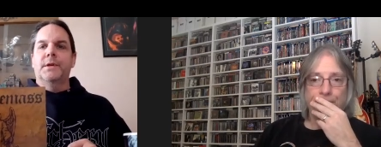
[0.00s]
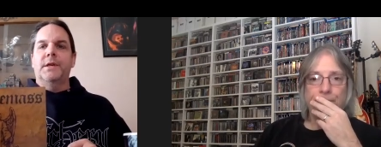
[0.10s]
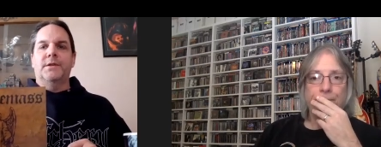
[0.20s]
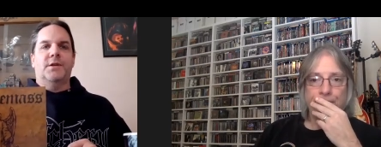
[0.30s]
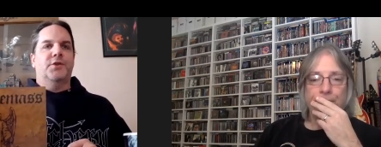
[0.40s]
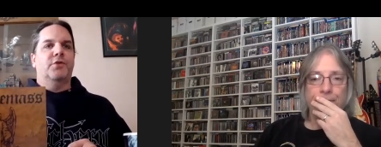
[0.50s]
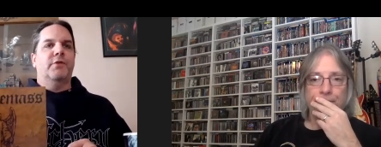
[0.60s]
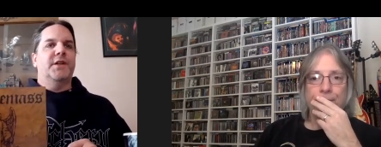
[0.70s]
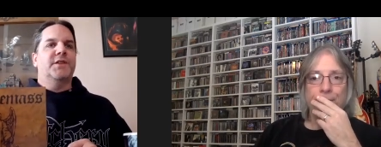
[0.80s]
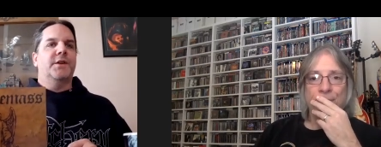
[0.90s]
Speaker 1: He's such a
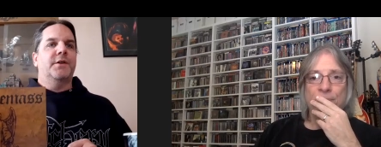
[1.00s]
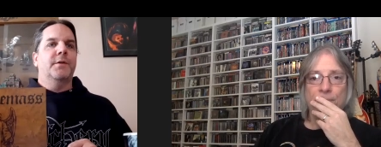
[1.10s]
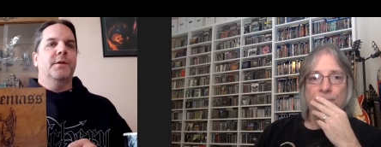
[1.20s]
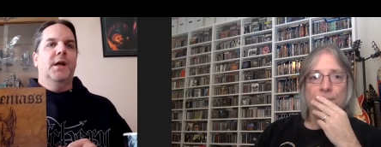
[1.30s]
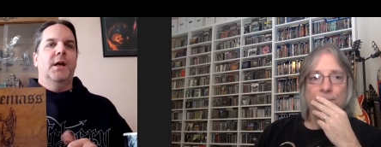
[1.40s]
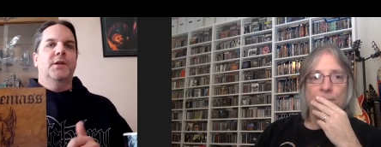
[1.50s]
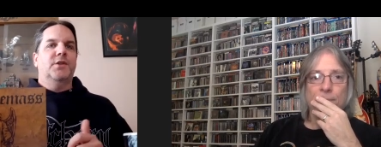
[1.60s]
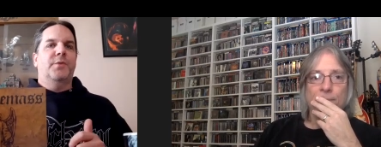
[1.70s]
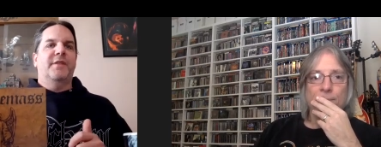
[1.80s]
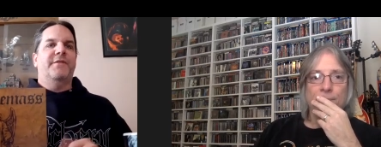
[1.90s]
great singer.
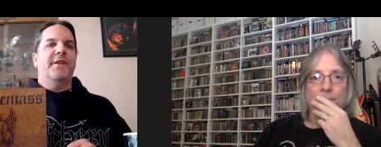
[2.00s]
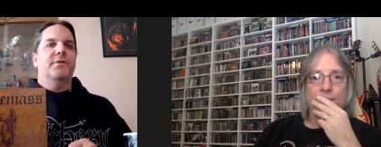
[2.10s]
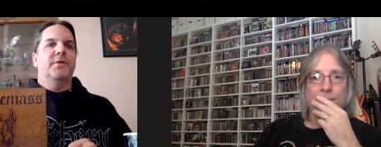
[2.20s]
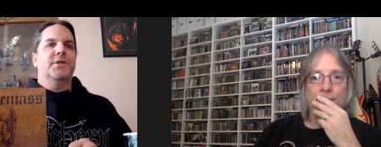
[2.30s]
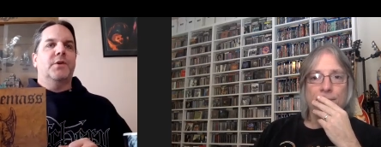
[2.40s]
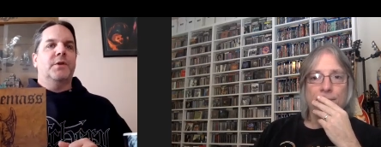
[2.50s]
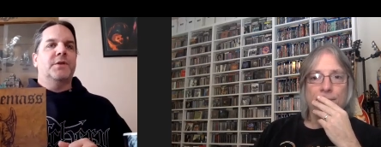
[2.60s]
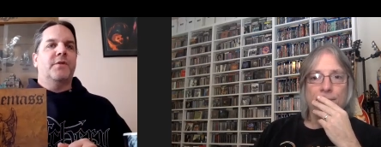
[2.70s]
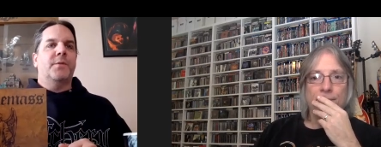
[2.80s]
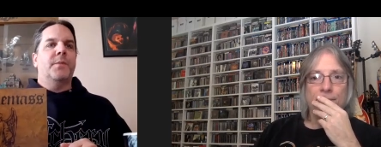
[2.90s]
Some of my favorite
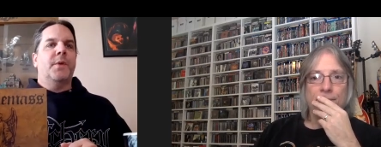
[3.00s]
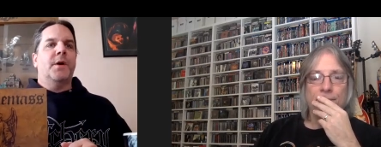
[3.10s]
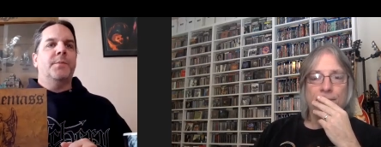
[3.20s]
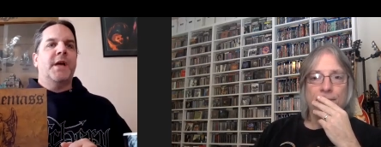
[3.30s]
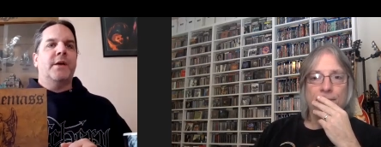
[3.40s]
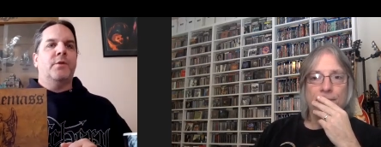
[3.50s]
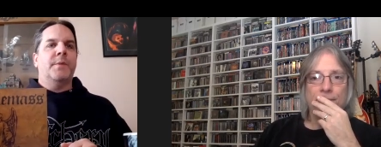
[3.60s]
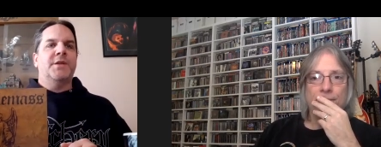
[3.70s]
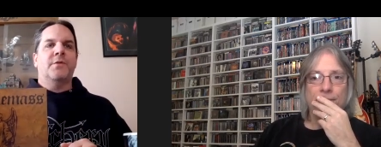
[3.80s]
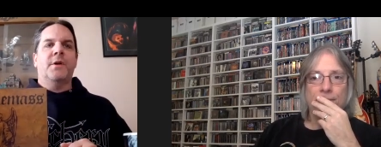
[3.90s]
songs from um,
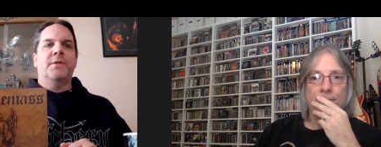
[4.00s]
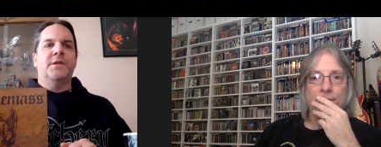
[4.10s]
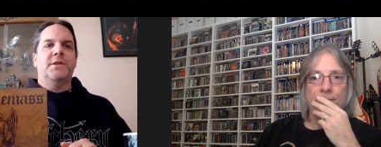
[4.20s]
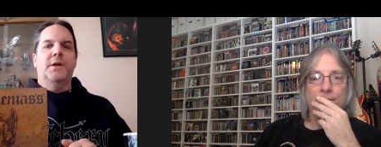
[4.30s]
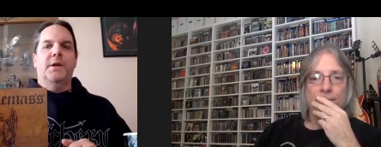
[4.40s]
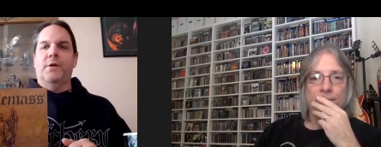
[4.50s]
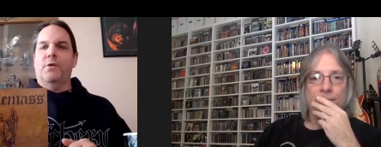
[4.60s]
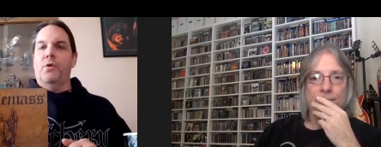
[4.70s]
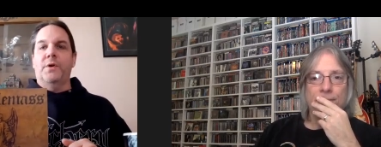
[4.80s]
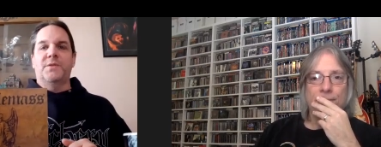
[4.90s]
Candlemaster on this that
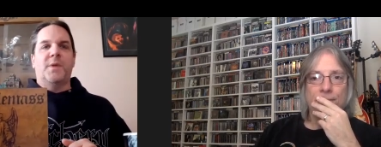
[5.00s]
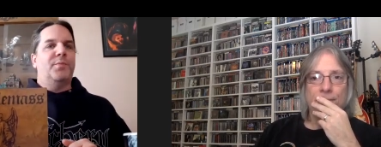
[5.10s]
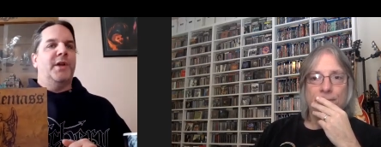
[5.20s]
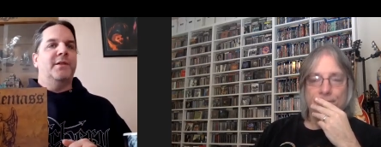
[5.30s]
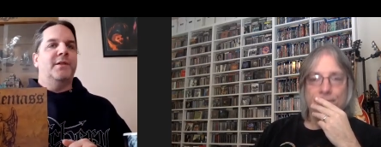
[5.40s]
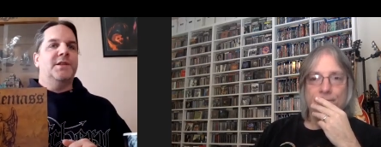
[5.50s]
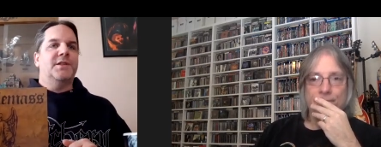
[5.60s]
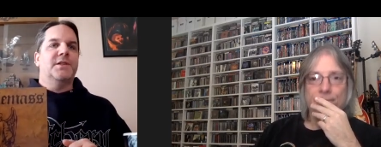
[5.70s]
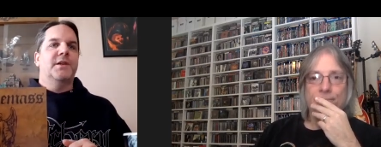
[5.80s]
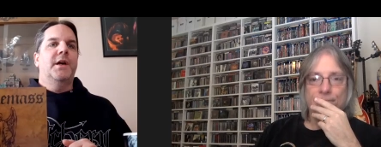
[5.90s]
are always in my
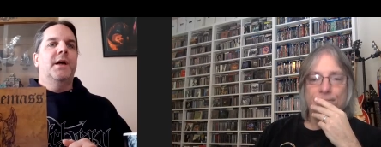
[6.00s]
playlists.